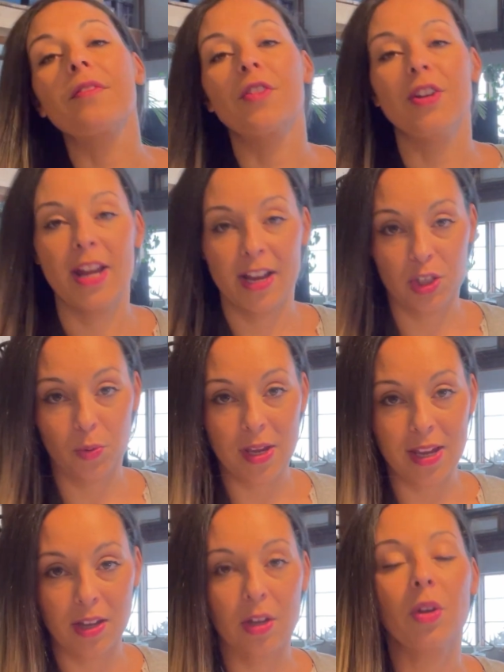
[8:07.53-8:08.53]
For next
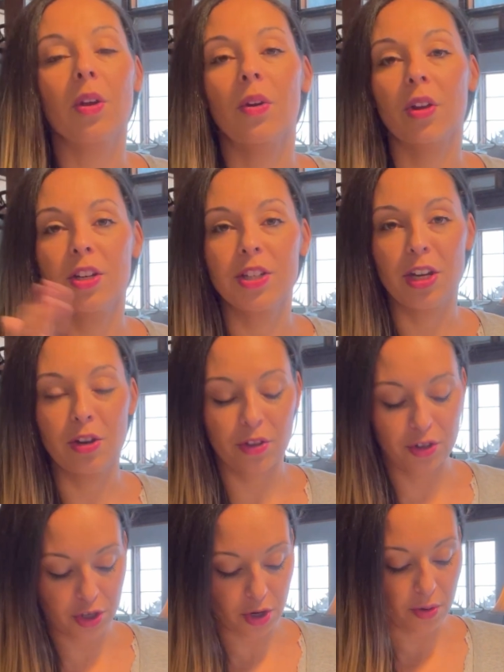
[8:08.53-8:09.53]
week, it'll continue the
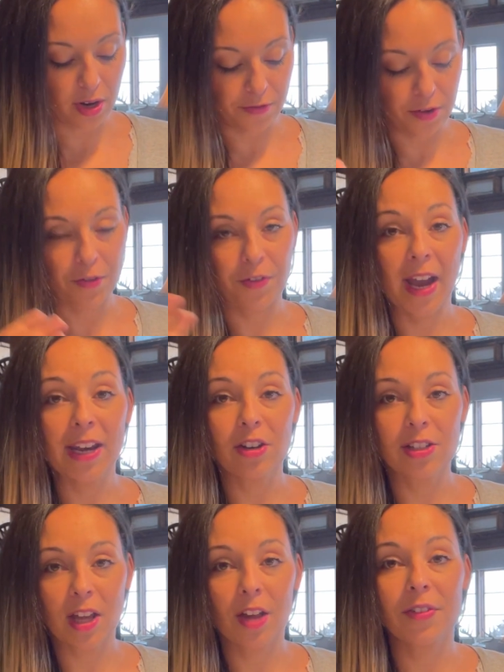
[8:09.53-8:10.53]
tune. If you find
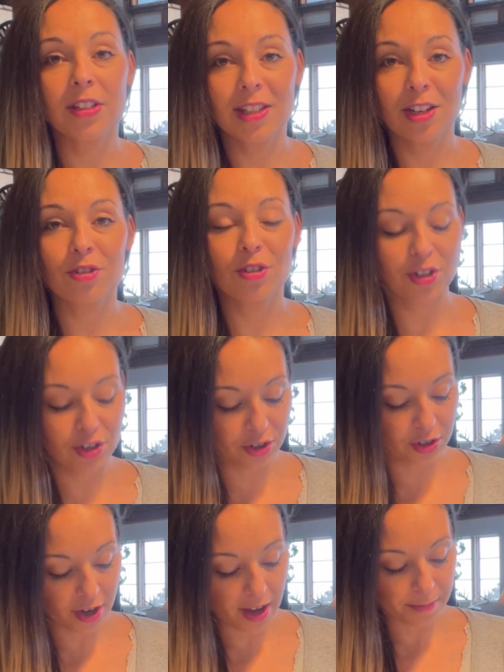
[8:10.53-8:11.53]
yourself in Central
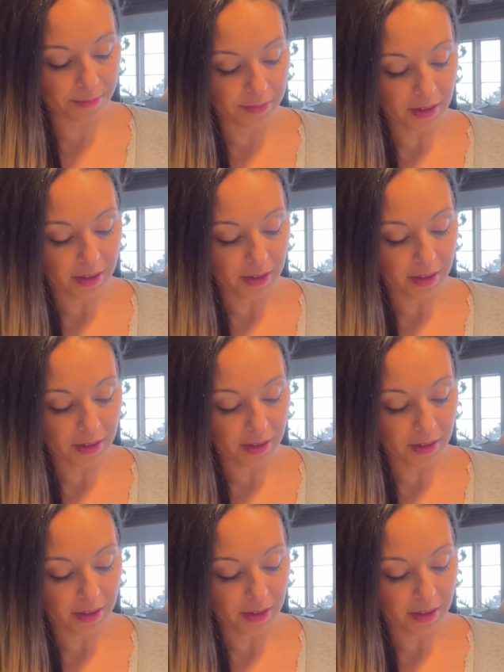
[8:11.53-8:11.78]
Europe,